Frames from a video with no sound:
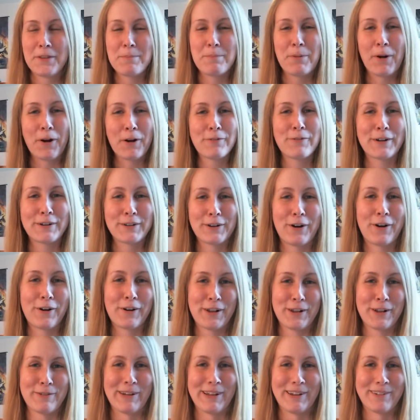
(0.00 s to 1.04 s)
perfect
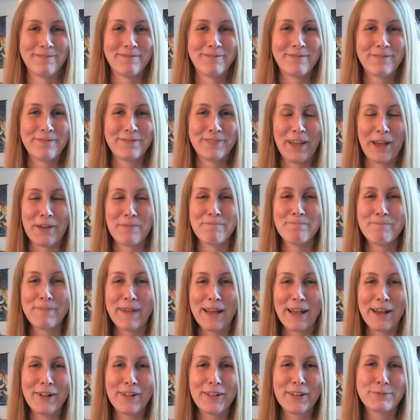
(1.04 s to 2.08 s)
argument that
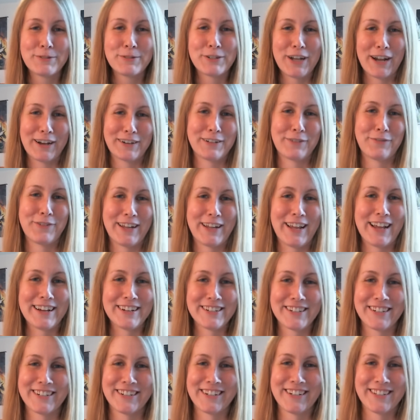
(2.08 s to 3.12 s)
male
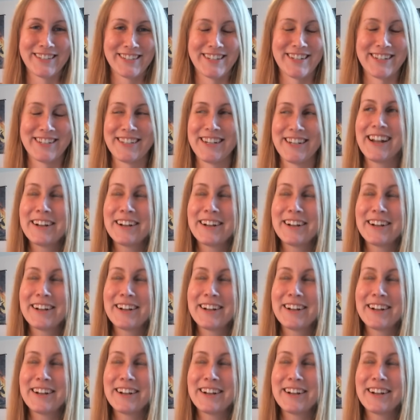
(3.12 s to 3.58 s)
objectification exists.